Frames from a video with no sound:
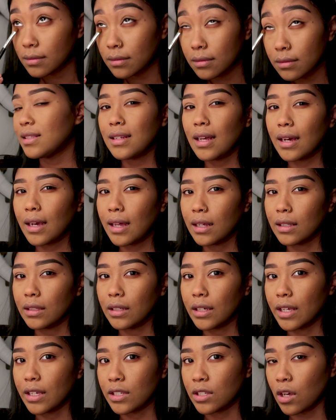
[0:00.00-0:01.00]
It's not gonna
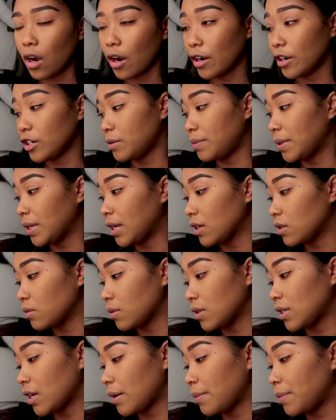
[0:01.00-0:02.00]
look as harsh because
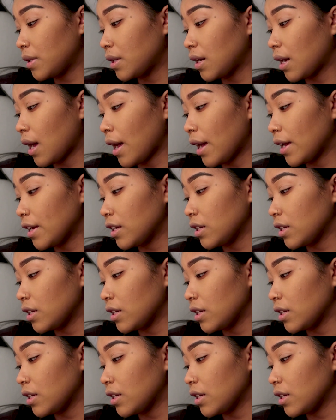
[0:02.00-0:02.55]
once I put